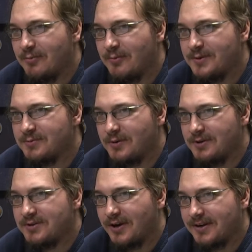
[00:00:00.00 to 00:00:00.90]
Which one are
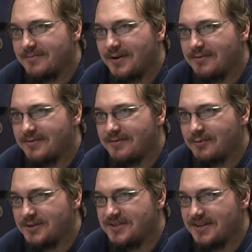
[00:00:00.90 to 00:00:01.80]
you talking about?
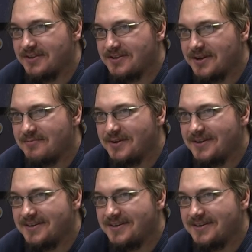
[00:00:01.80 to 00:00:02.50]
Where she's in the tub?